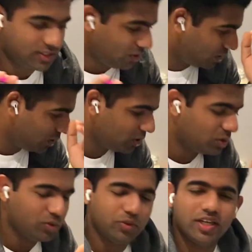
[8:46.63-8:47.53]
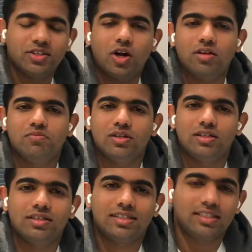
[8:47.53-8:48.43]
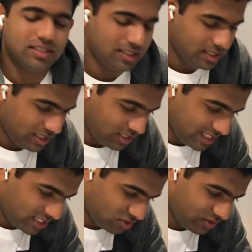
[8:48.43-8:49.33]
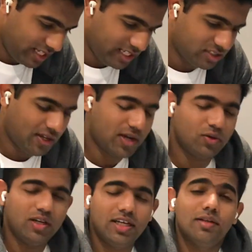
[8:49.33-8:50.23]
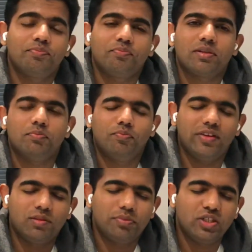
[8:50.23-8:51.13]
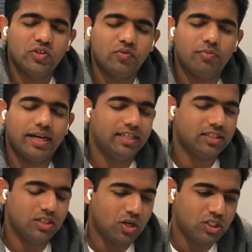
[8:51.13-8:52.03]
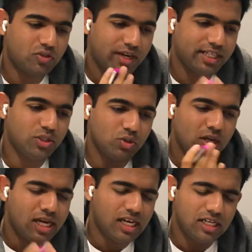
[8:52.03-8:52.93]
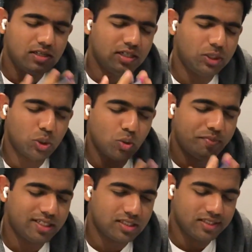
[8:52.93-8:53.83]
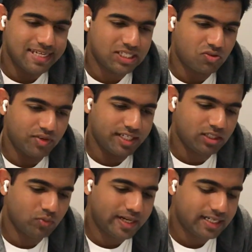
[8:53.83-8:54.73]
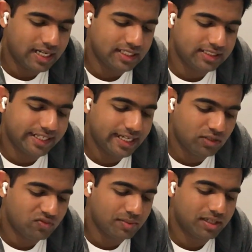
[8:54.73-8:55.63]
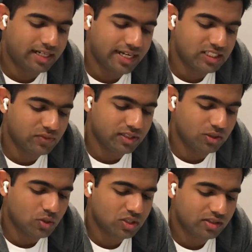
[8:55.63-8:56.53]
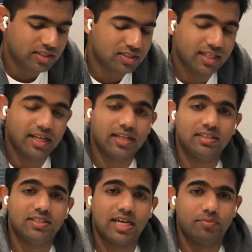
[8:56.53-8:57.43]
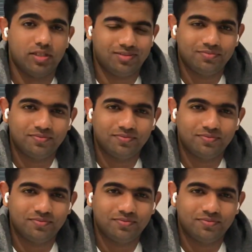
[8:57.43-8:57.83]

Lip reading: So go through your notebook. Just read it thoroughly. With peace of mind, don't try to learn too much, just read it one and get familiarized with those things that are in the chapter.